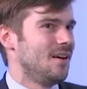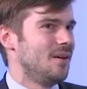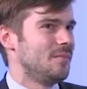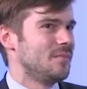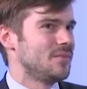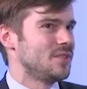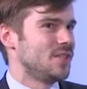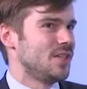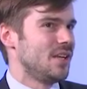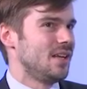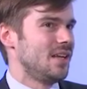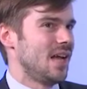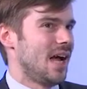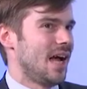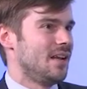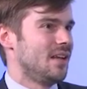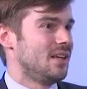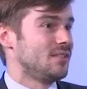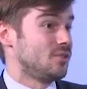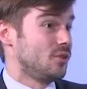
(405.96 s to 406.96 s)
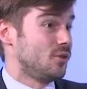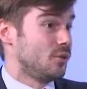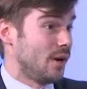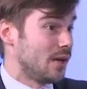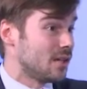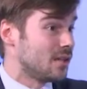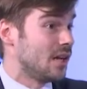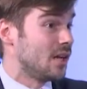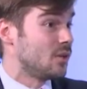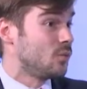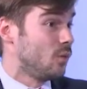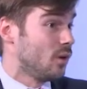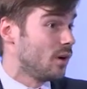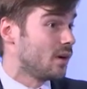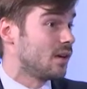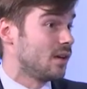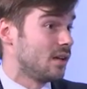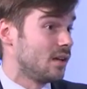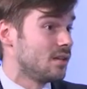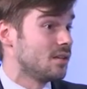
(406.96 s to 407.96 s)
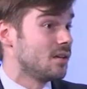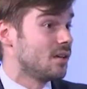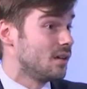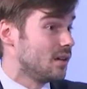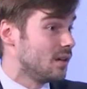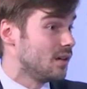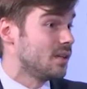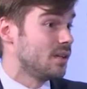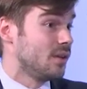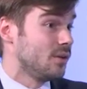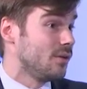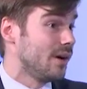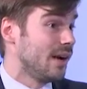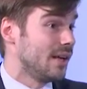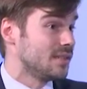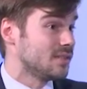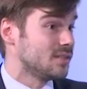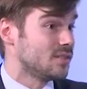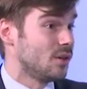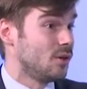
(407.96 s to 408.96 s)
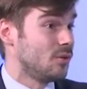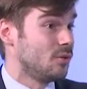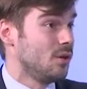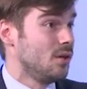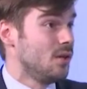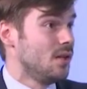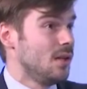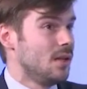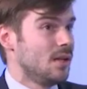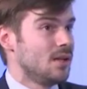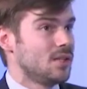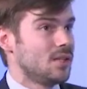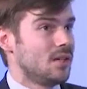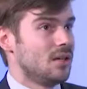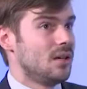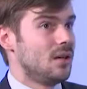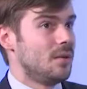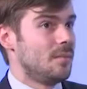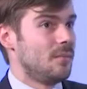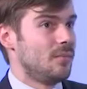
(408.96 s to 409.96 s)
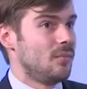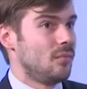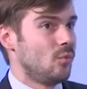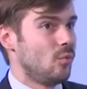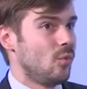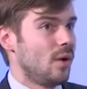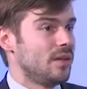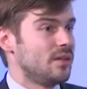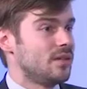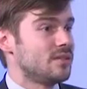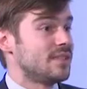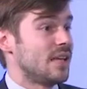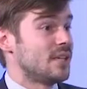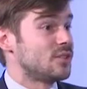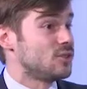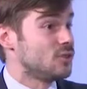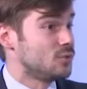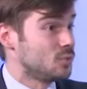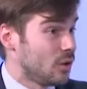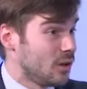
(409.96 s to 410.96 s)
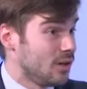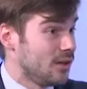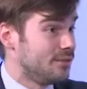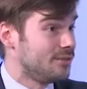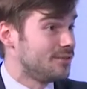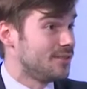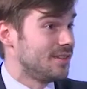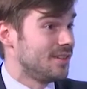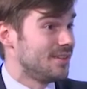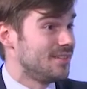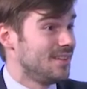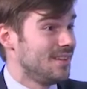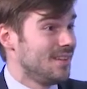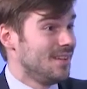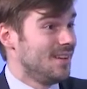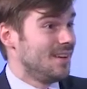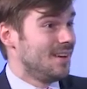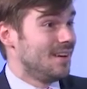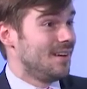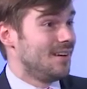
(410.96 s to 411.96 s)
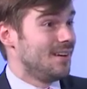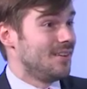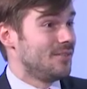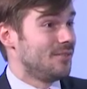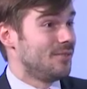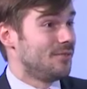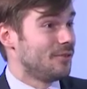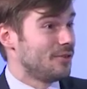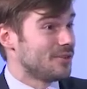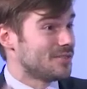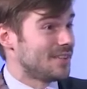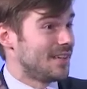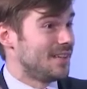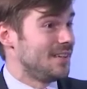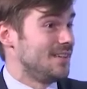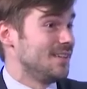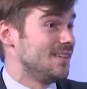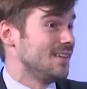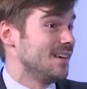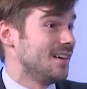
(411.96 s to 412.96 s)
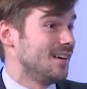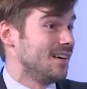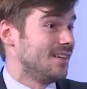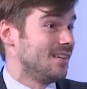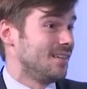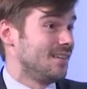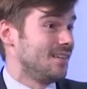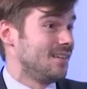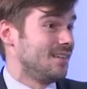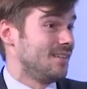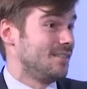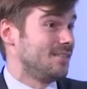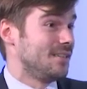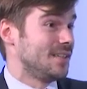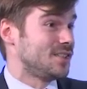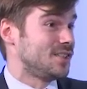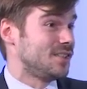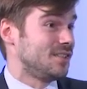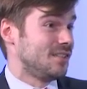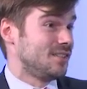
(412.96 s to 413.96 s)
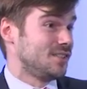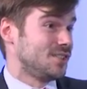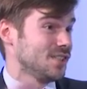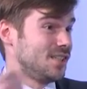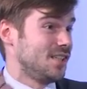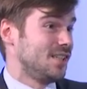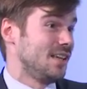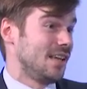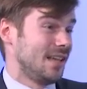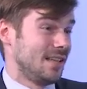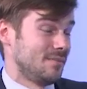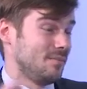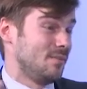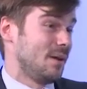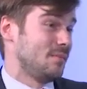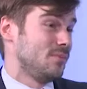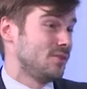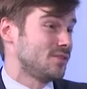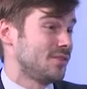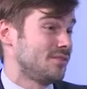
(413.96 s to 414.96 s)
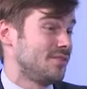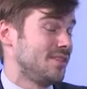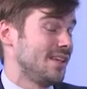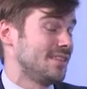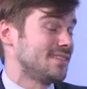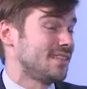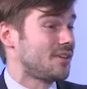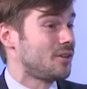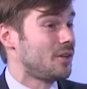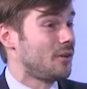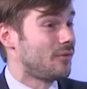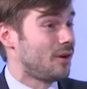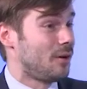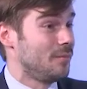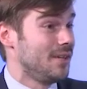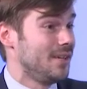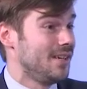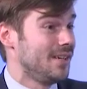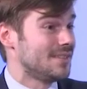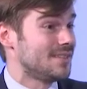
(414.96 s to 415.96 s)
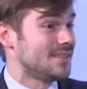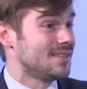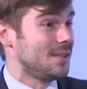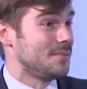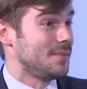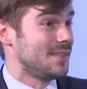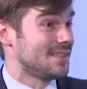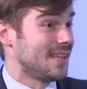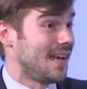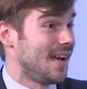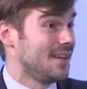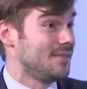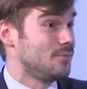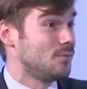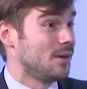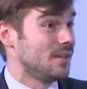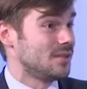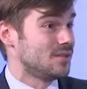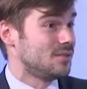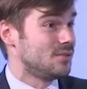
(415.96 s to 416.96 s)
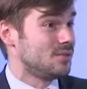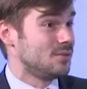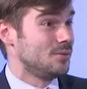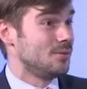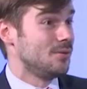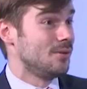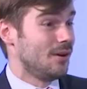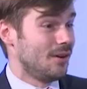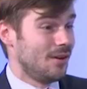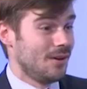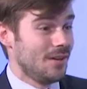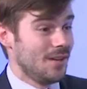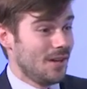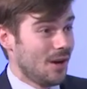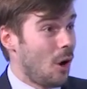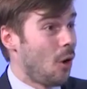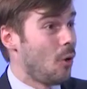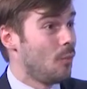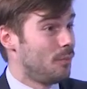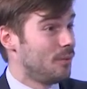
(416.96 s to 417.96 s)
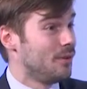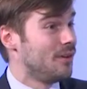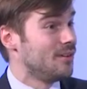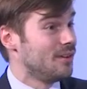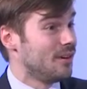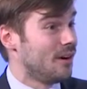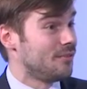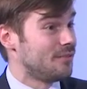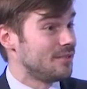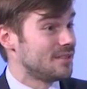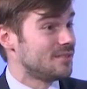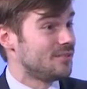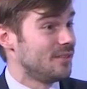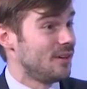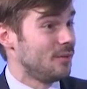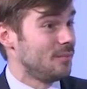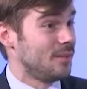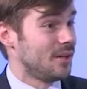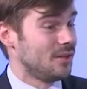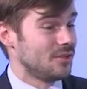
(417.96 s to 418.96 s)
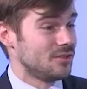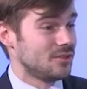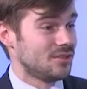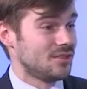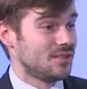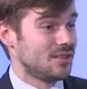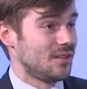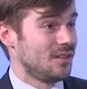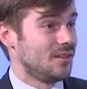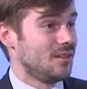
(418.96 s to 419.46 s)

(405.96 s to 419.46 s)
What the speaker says: she has a great network in Iran. So when the sanctions were lifted, the first idea that she and members of the executive committee at CMS had was to open an office there because